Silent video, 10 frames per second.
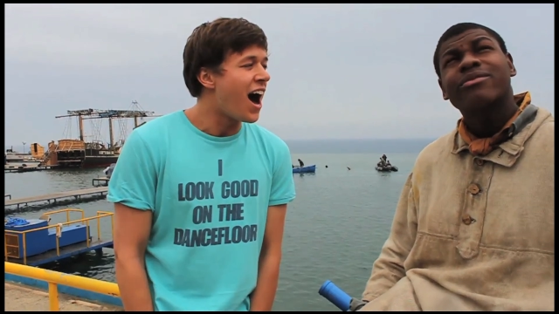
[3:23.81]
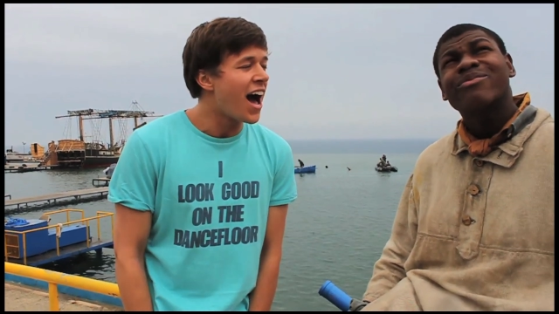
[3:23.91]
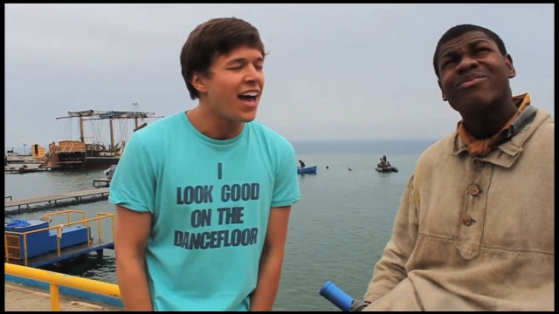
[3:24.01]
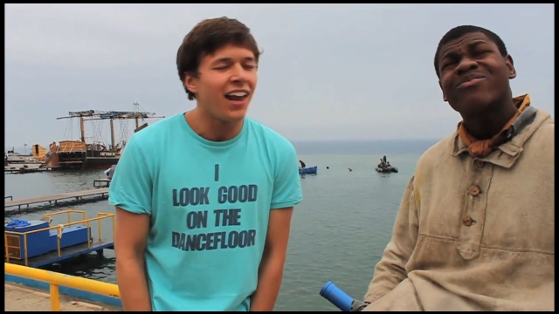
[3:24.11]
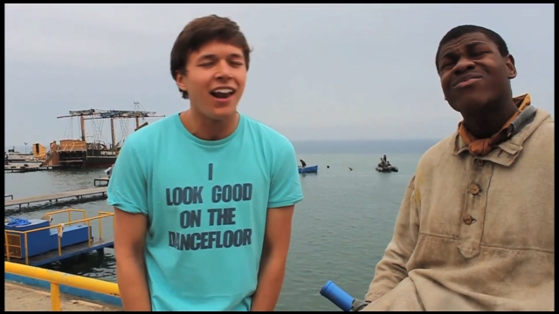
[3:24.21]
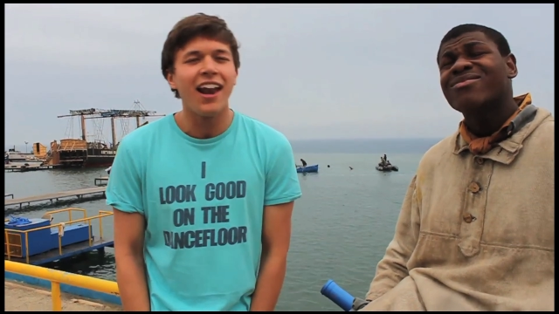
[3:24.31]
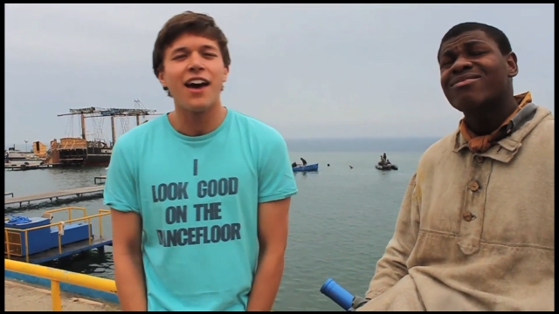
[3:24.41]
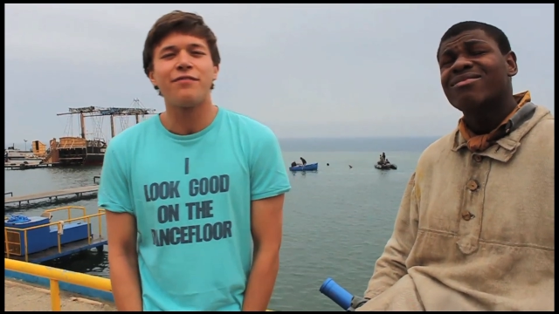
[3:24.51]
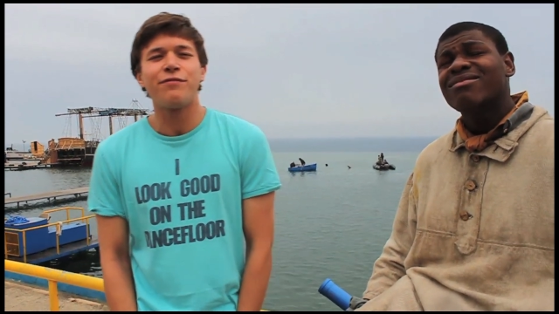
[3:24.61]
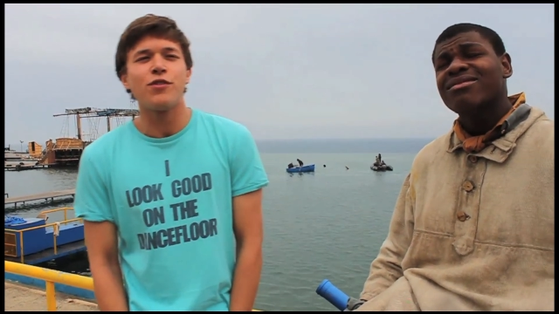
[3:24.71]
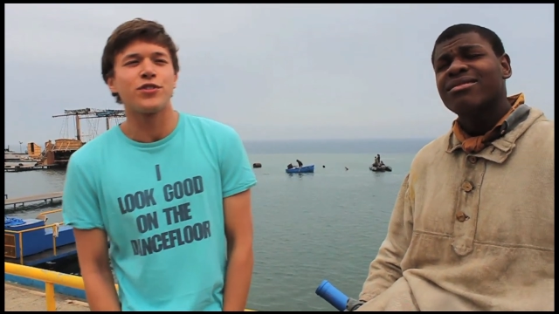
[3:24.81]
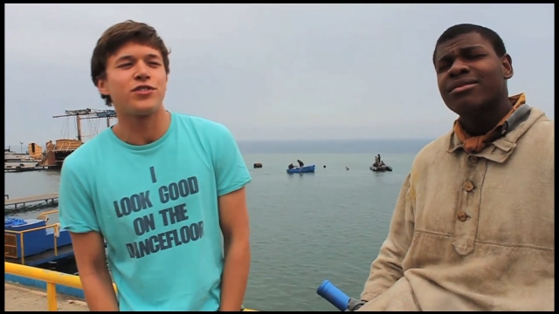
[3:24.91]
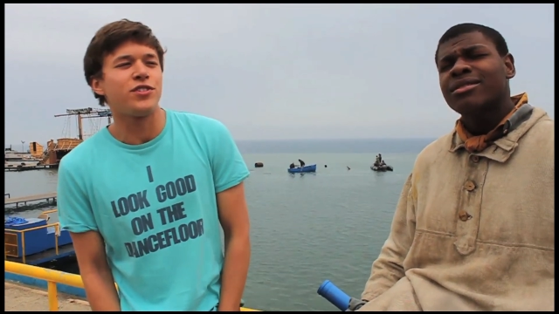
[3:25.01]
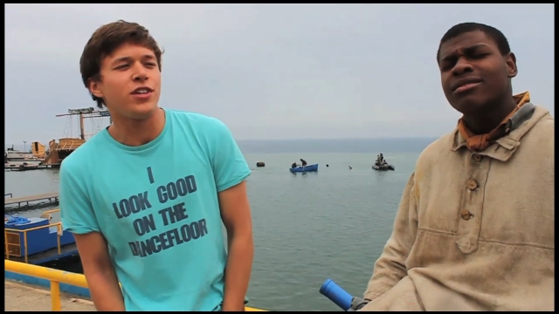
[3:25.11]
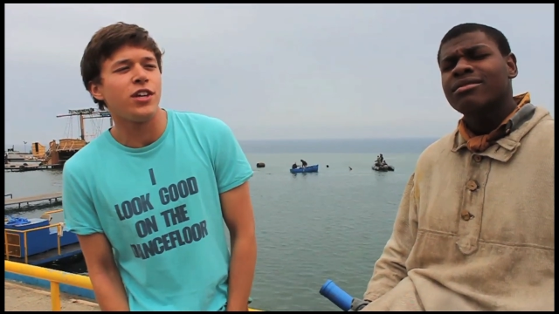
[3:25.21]
Speaker 1: I left for
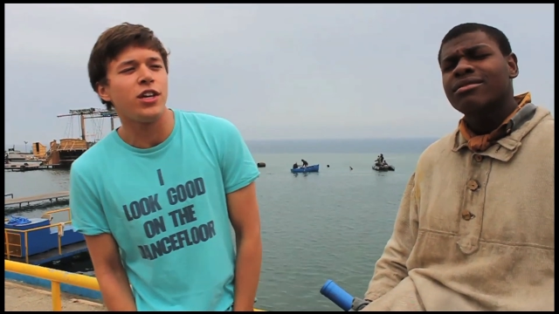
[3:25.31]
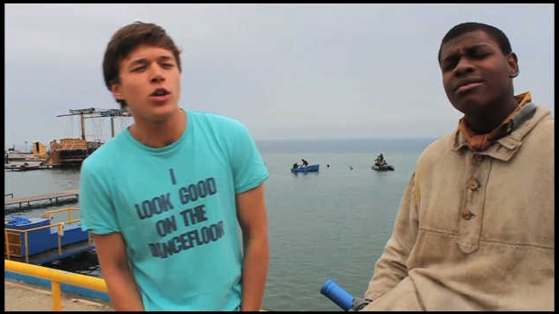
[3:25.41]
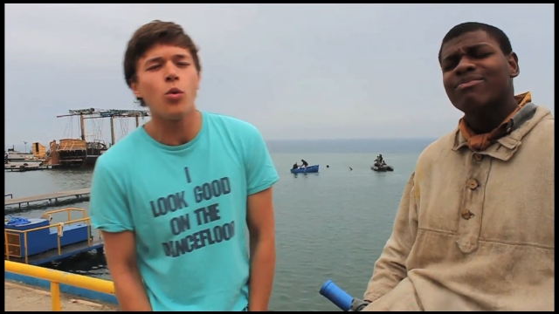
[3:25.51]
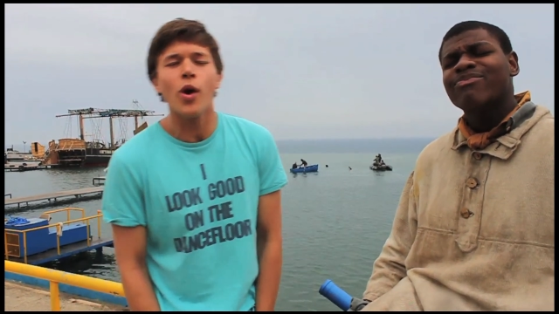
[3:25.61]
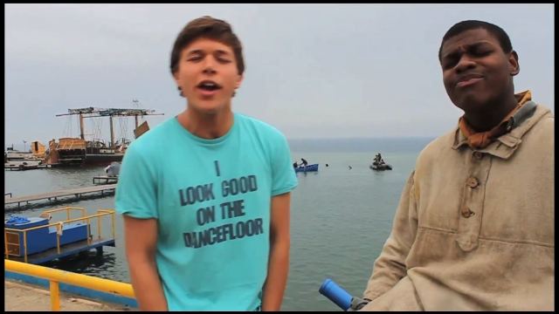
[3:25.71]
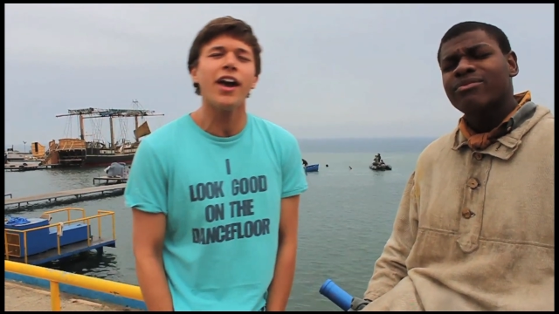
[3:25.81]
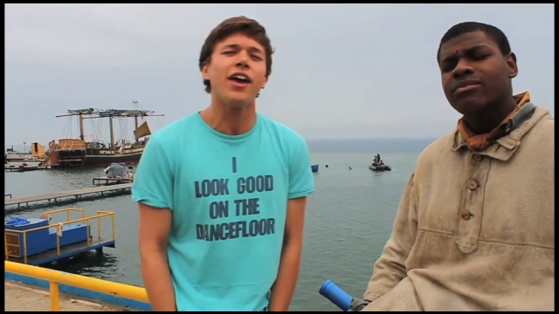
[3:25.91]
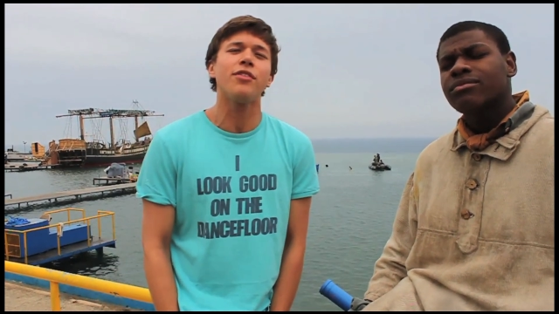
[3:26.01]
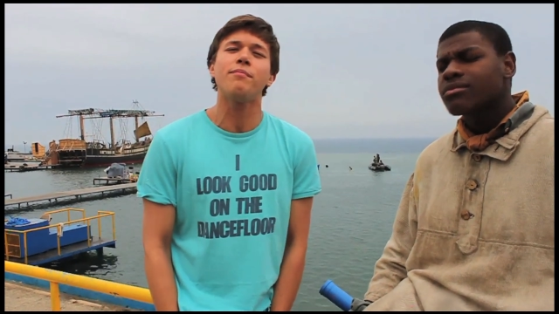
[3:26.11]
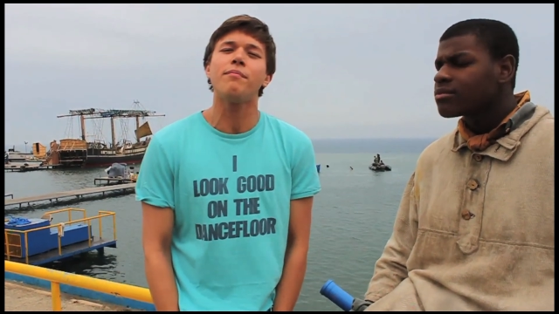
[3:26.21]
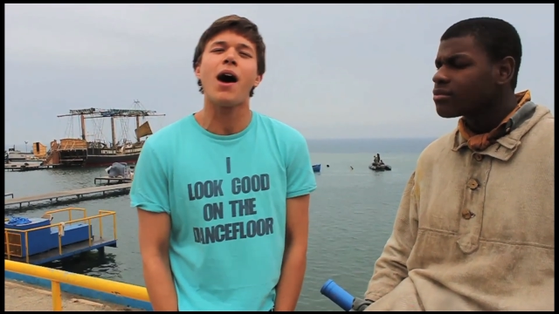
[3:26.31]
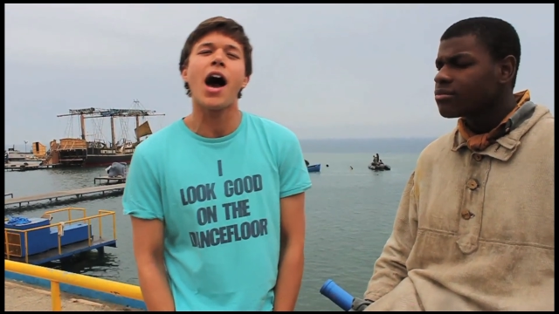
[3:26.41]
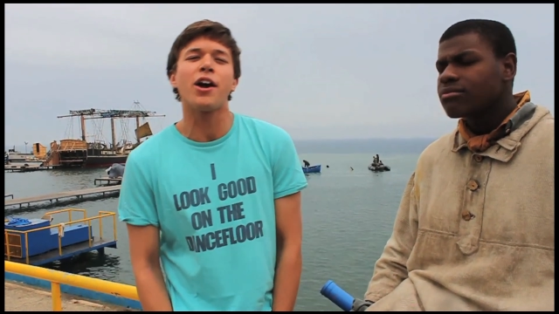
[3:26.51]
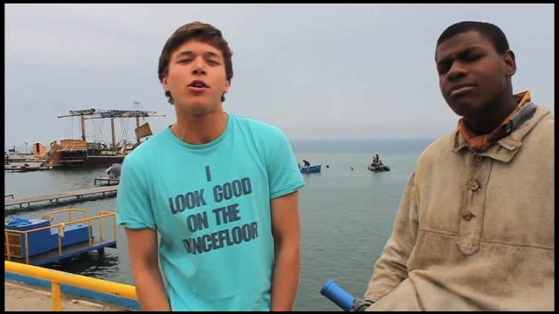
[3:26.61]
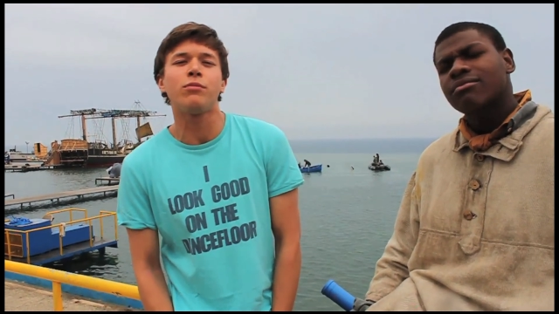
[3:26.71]
sea with
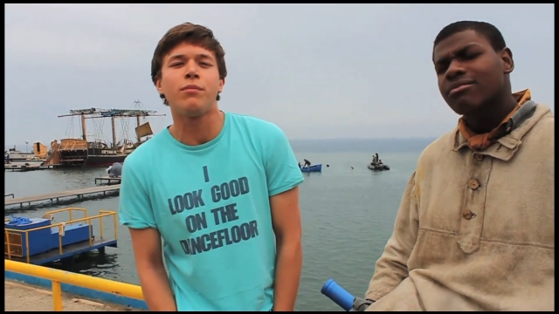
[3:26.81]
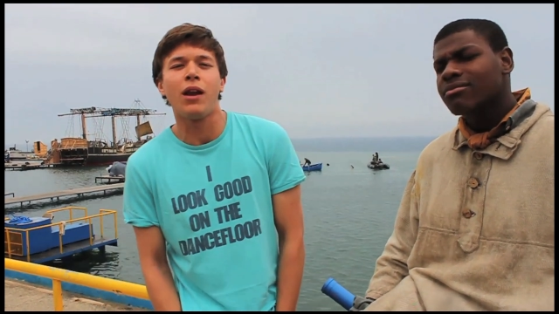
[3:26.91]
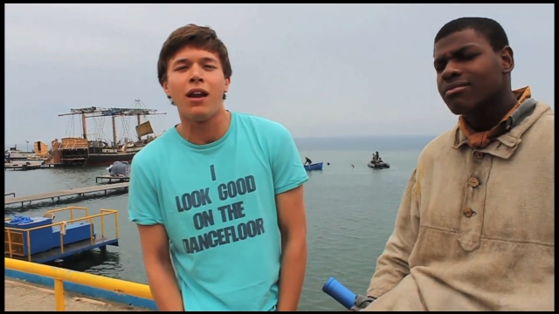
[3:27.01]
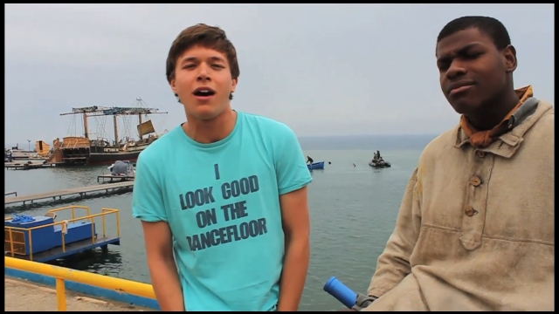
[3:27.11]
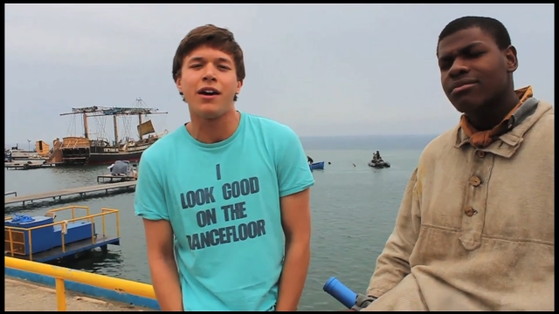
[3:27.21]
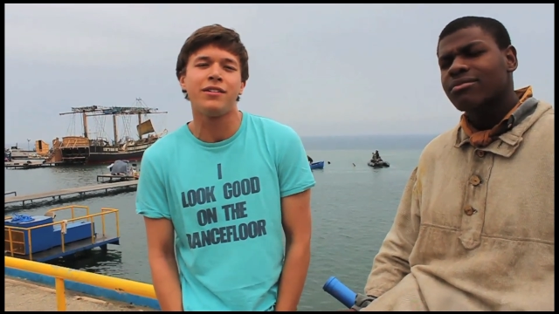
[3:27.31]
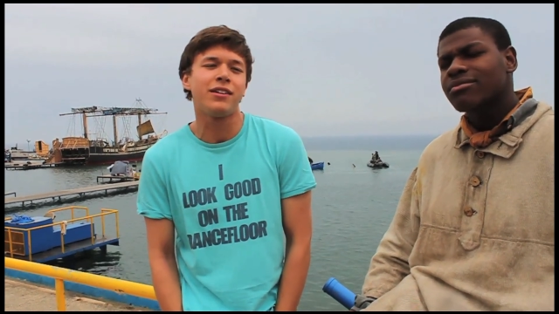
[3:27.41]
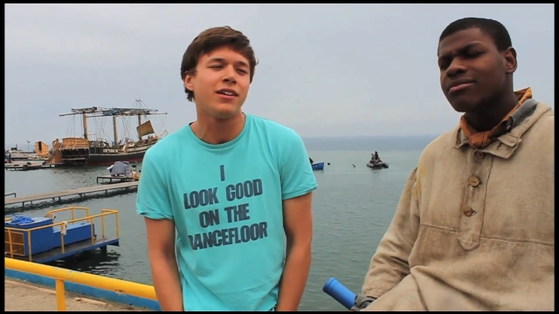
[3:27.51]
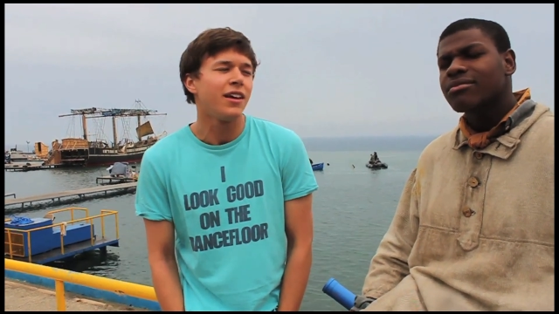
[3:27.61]
my own blood,